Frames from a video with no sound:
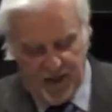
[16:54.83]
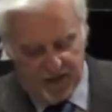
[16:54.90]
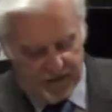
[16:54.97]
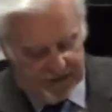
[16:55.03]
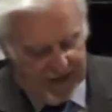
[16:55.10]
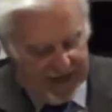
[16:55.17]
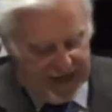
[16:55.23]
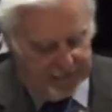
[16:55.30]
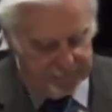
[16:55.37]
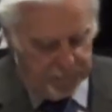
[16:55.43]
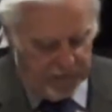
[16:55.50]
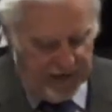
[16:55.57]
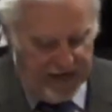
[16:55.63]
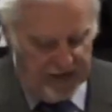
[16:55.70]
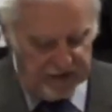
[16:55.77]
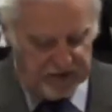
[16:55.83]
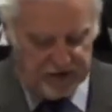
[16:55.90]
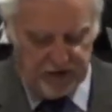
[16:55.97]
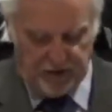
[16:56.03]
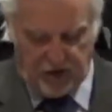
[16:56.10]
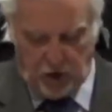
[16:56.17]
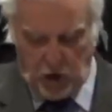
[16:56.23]
God pronounced
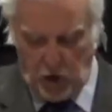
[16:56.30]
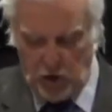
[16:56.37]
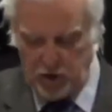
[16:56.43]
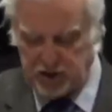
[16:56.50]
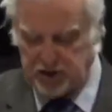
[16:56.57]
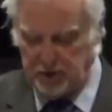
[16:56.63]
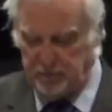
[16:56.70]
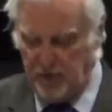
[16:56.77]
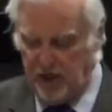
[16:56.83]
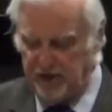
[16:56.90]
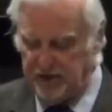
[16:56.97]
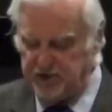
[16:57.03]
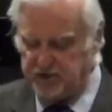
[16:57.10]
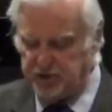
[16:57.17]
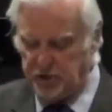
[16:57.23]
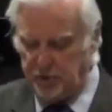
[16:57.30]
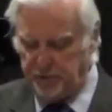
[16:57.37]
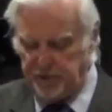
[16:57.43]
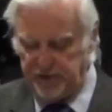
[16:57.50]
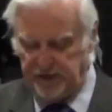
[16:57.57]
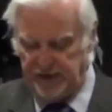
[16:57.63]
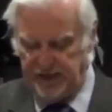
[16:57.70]
a curse upon the
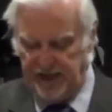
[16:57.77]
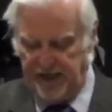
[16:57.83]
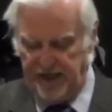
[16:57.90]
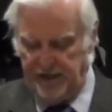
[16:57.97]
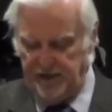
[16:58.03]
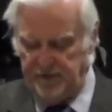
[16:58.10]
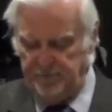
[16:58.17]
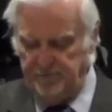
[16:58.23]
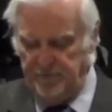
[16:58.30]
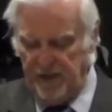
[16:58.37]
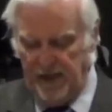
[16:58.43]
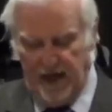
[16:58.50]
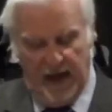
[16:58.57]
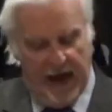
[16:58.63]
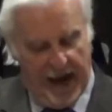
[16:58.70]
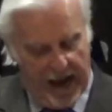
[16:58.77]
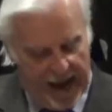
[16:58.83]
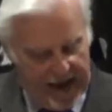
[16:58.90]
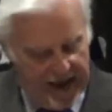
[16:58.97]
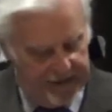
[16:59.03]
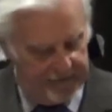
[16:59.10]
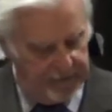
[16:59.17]
serpent and the land.
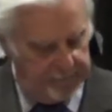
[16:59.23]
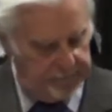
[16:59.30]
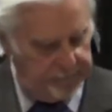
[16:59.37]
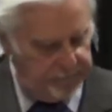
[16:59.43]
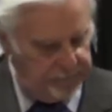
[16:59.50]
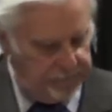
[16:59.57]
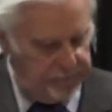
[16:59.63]
Adam